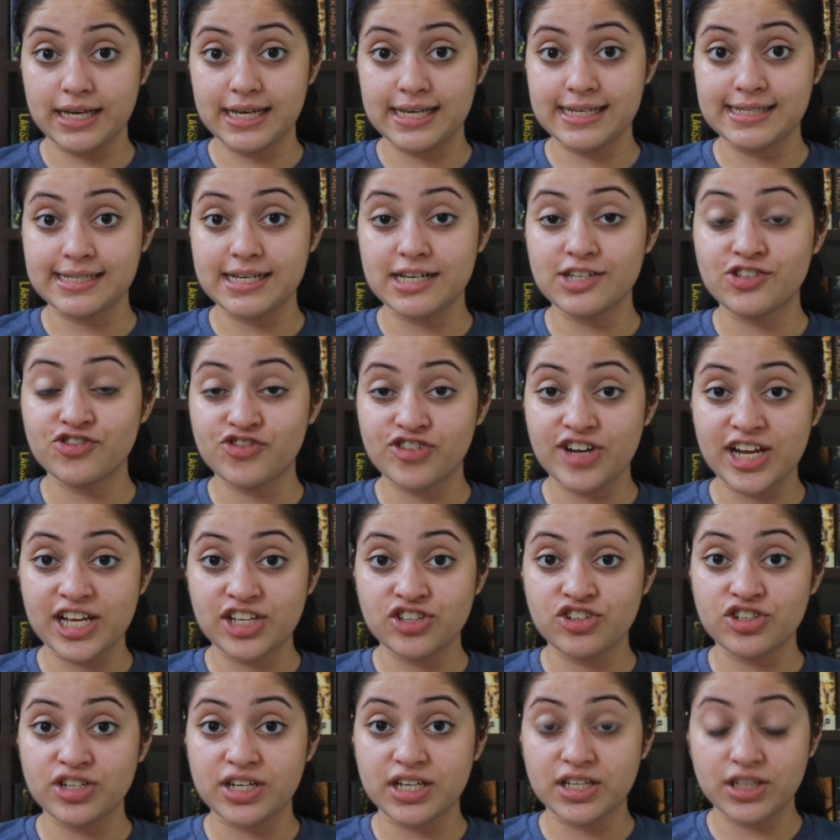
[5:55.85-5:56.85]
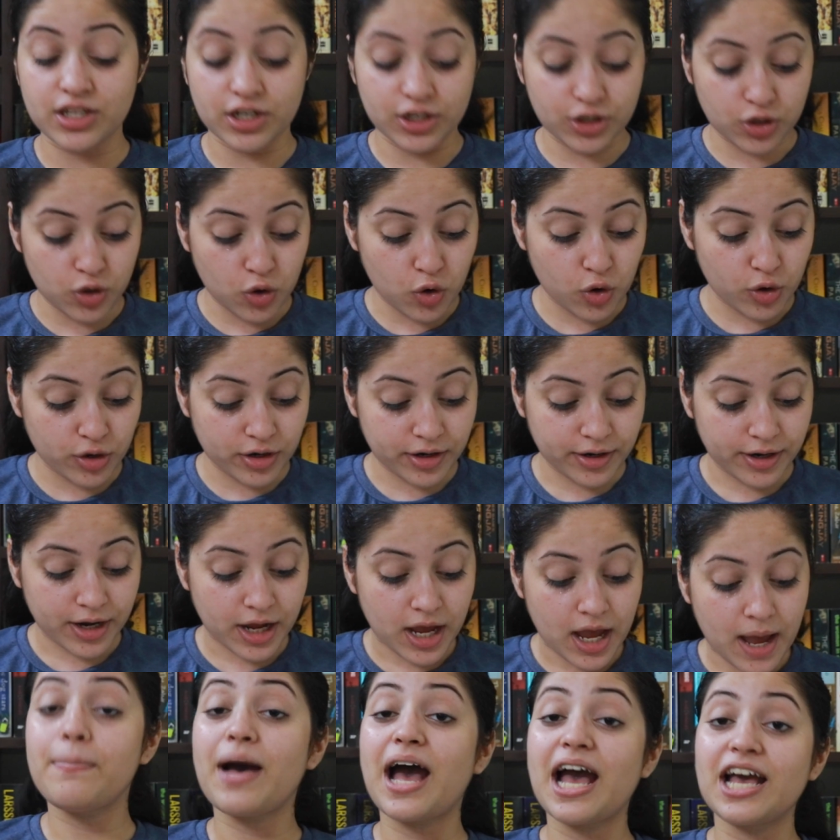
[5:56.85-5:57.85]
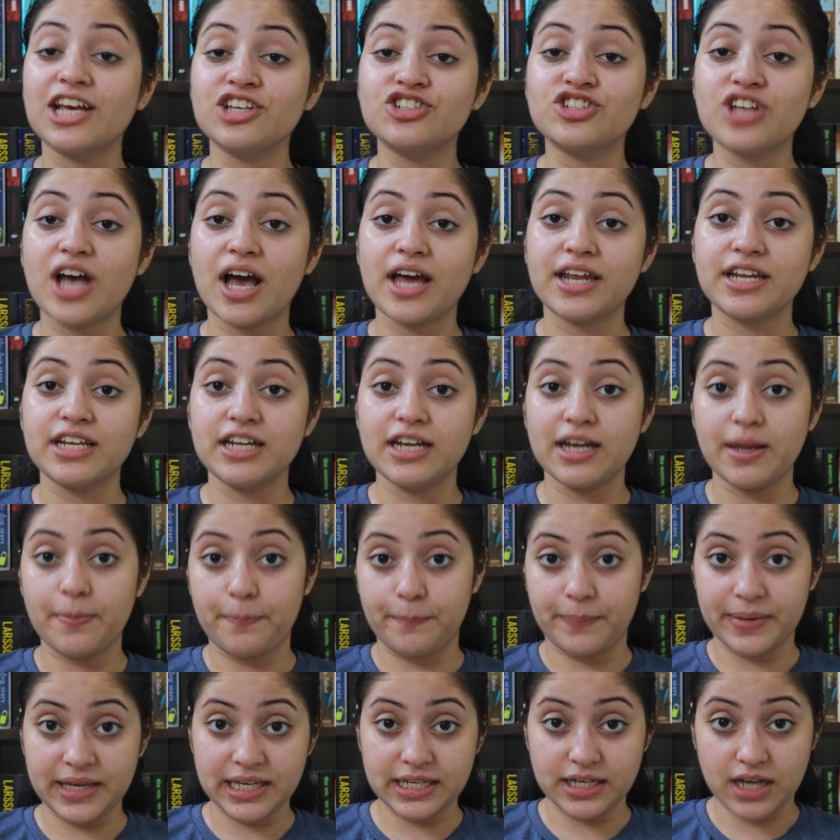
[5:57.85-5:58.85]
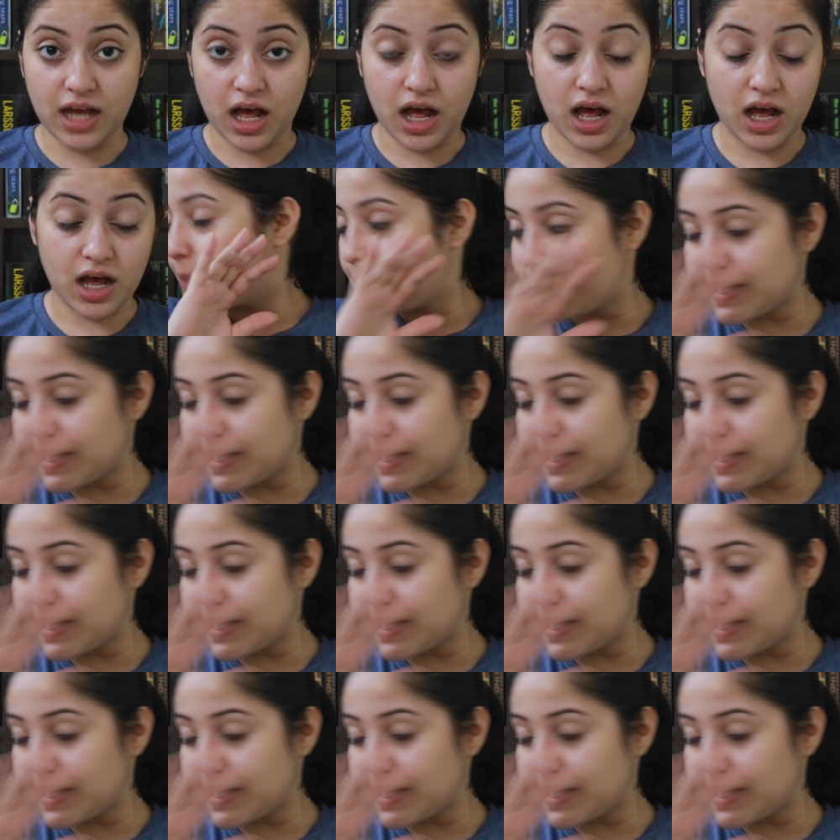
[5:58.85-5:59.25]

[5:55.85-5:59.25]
is A Stranger in the Door by SHARKLAPENA.